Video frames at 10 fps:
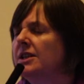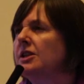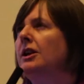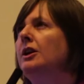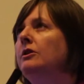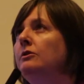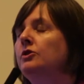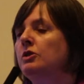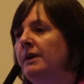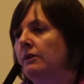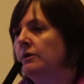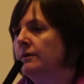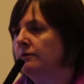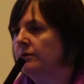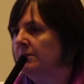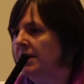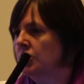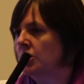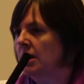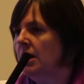There's a huge amount of
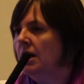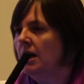information.